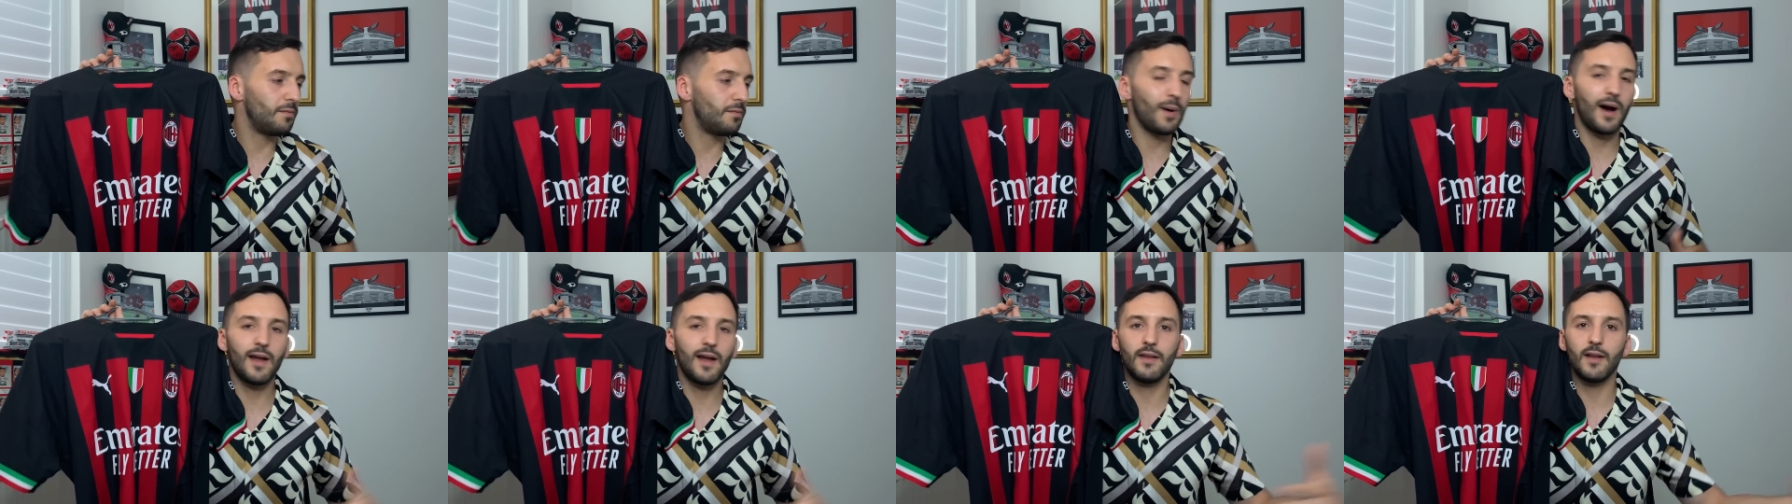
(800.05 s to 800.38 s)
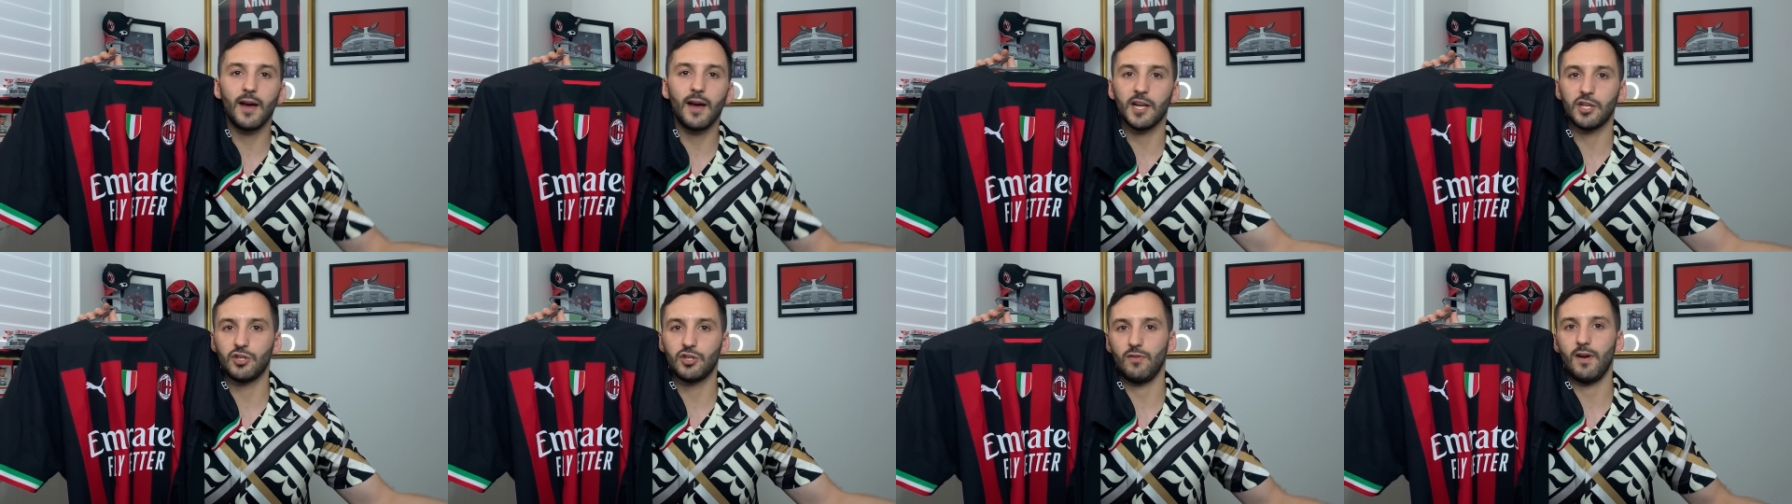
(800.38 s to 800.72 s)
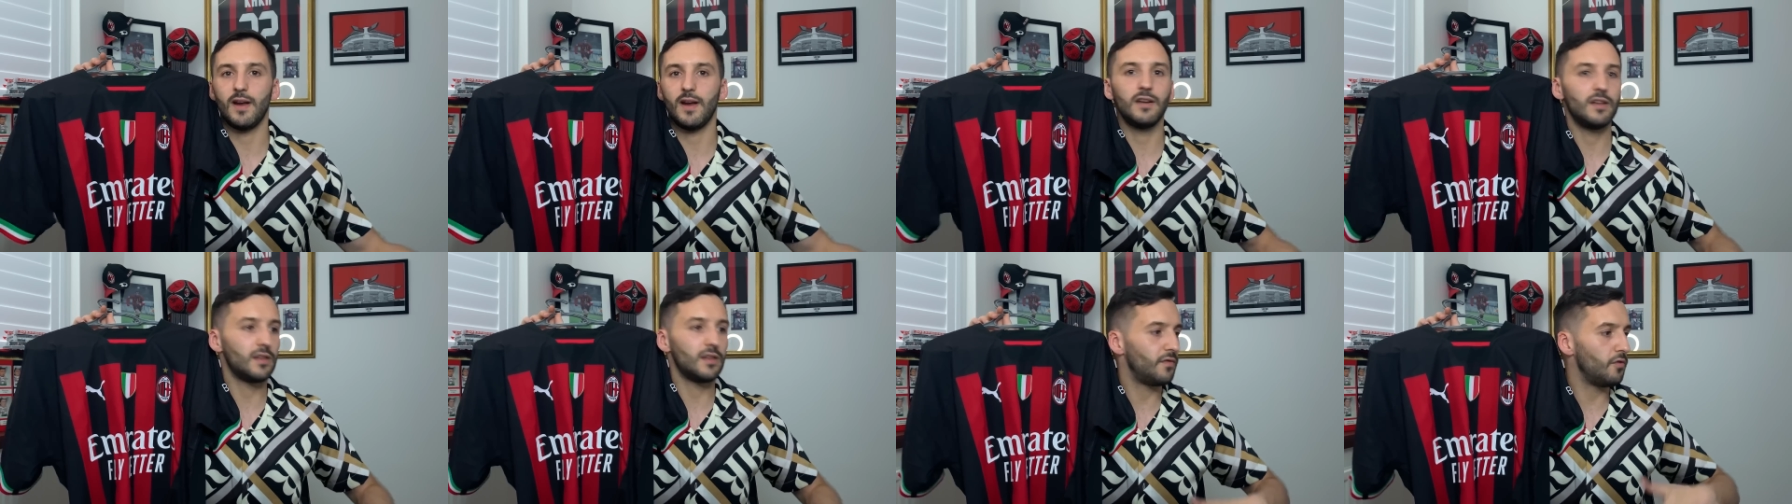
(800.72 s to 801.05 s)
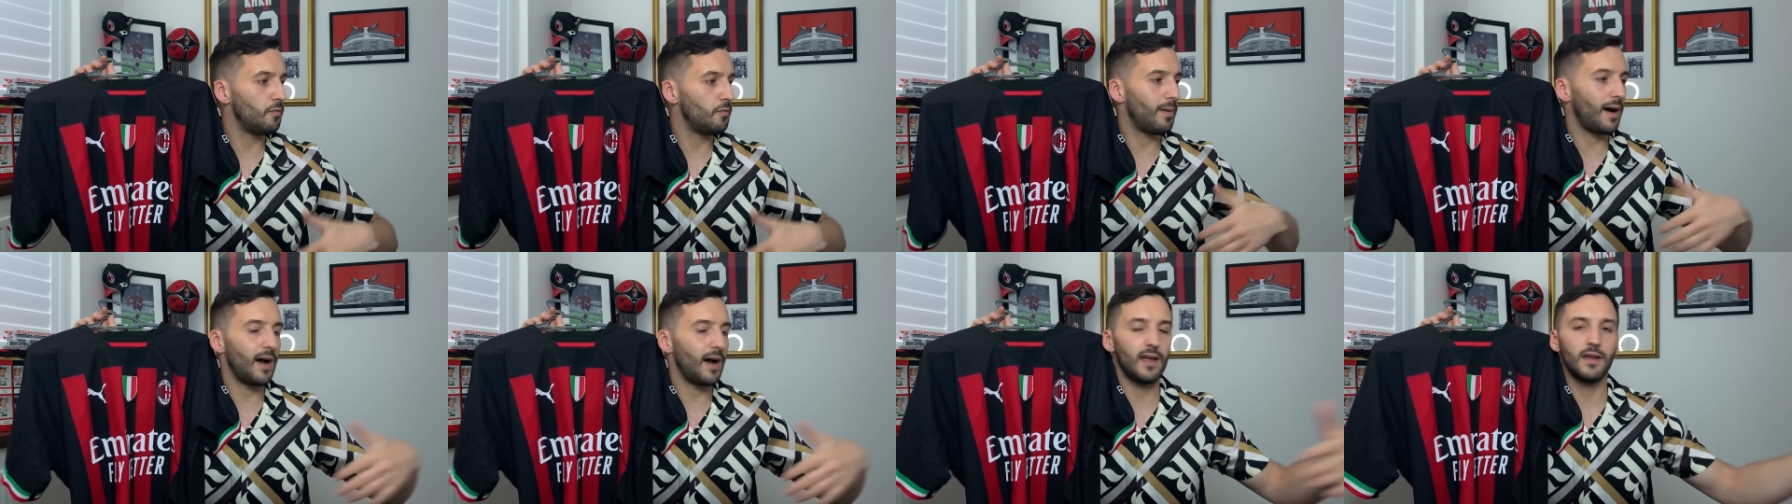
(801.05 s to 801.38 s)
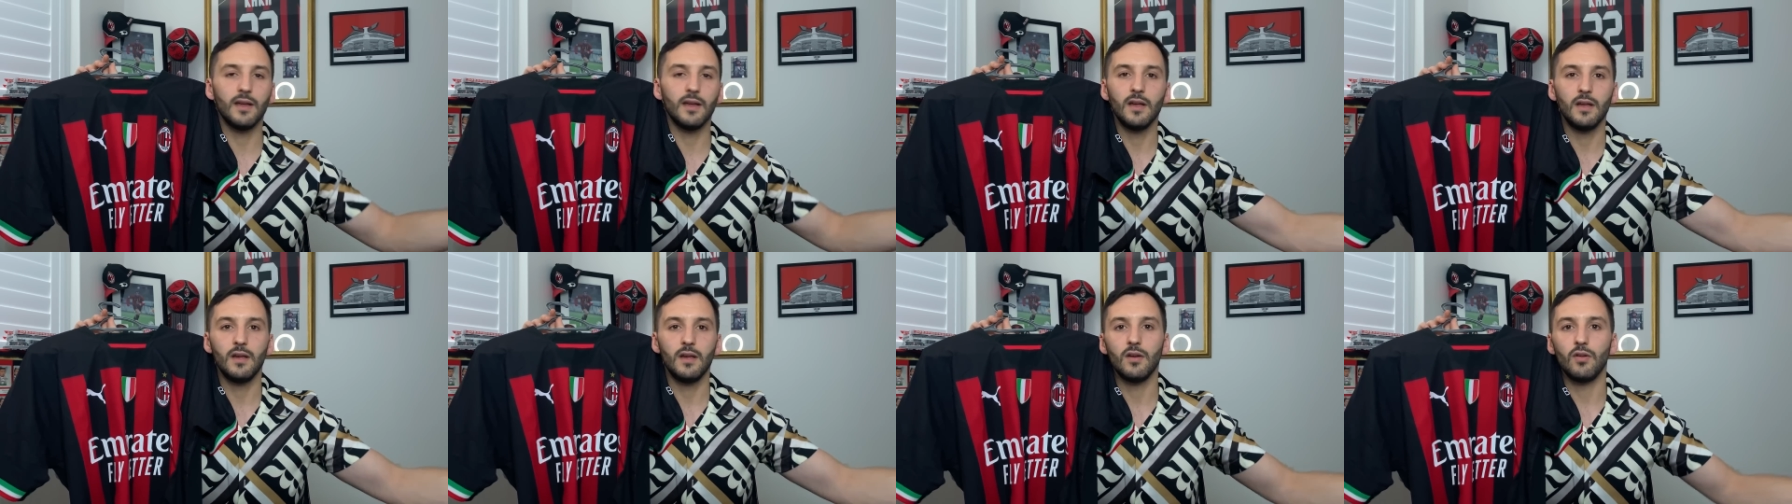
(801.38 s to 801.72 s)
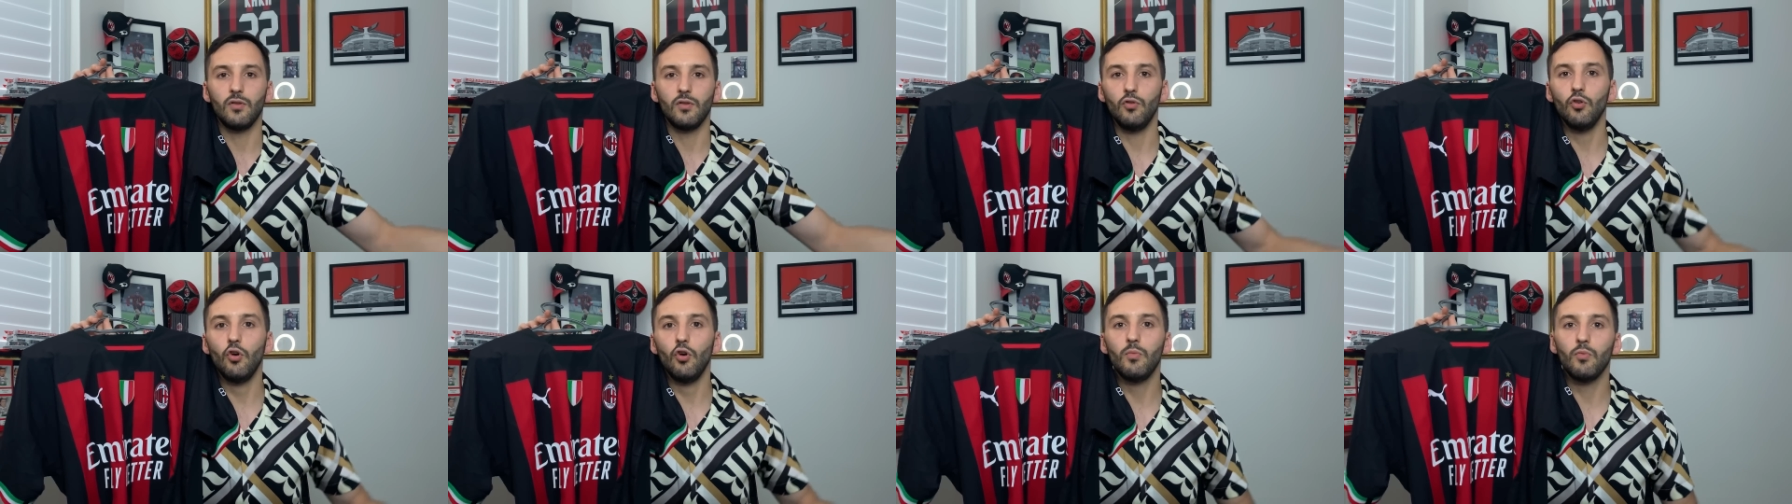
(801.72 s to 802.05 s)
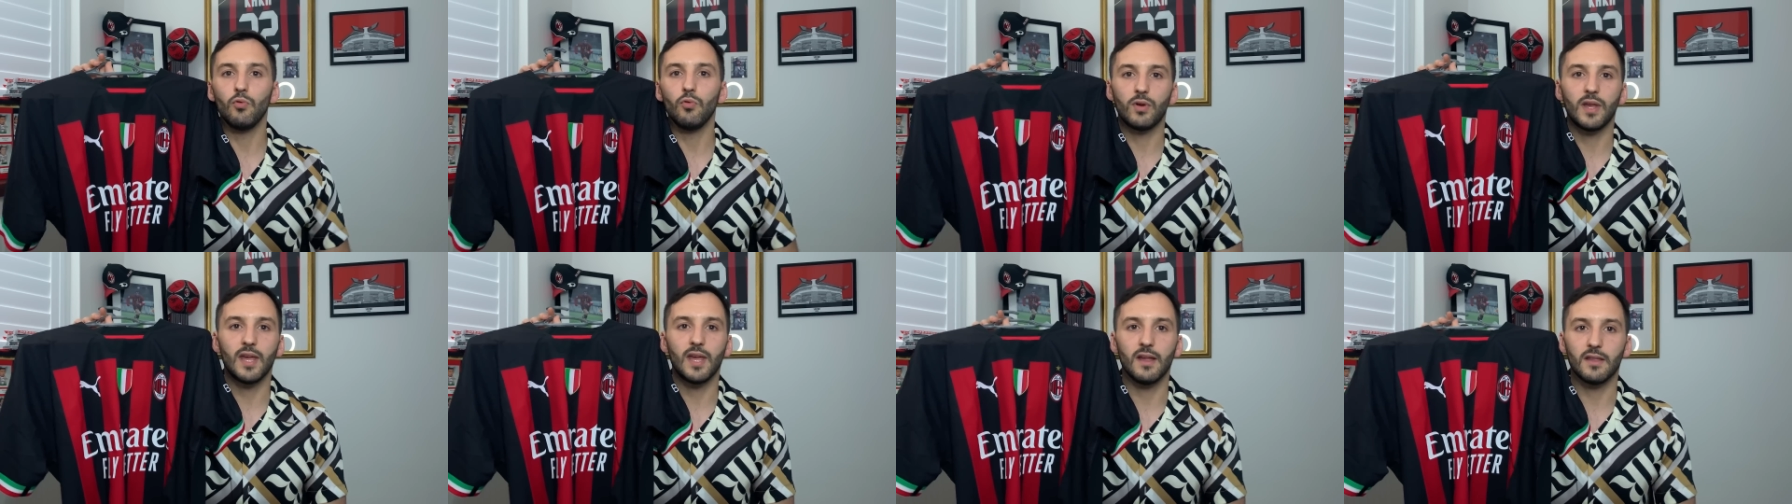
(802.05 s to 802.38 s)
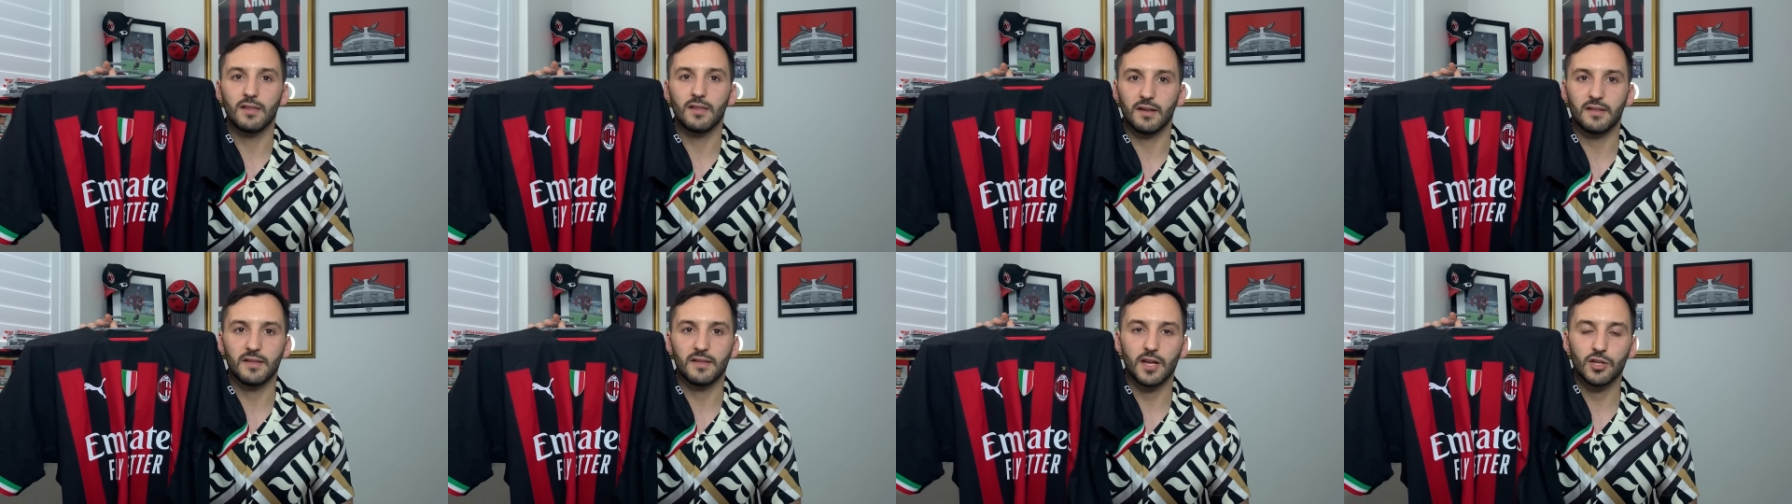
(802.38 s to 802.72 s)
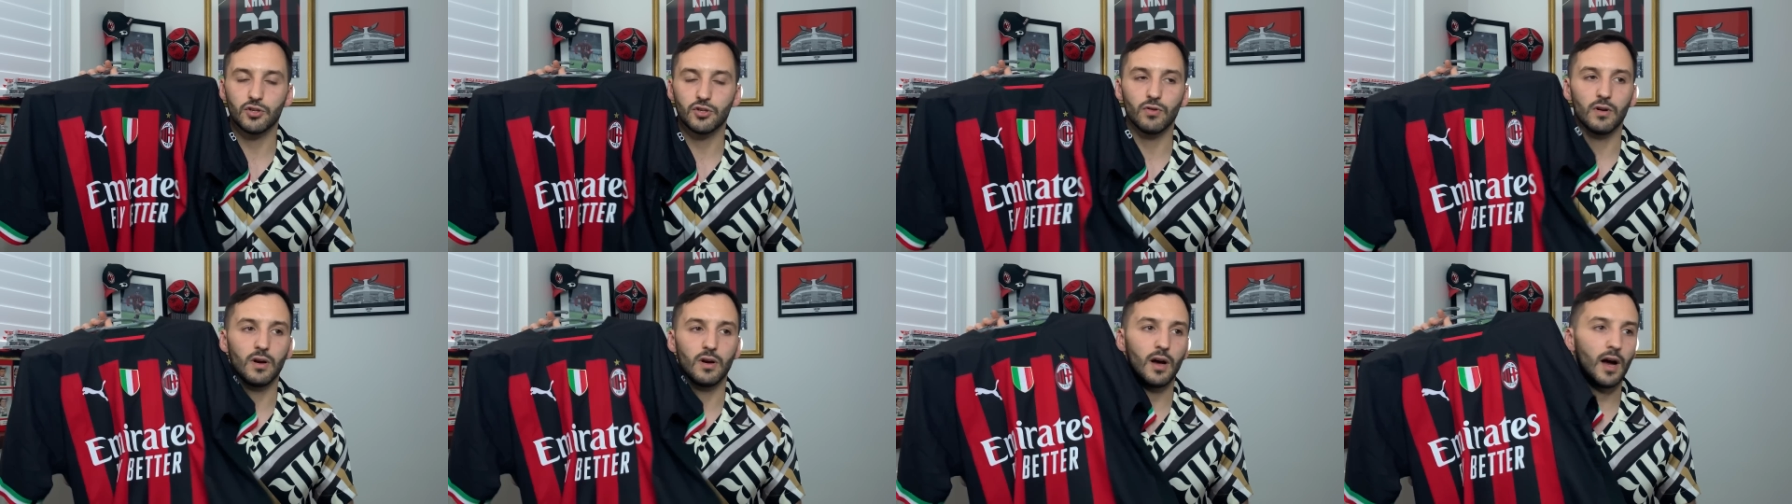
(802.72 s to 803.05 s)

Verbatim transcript: buy Nike trainers you buy normal kits, etc.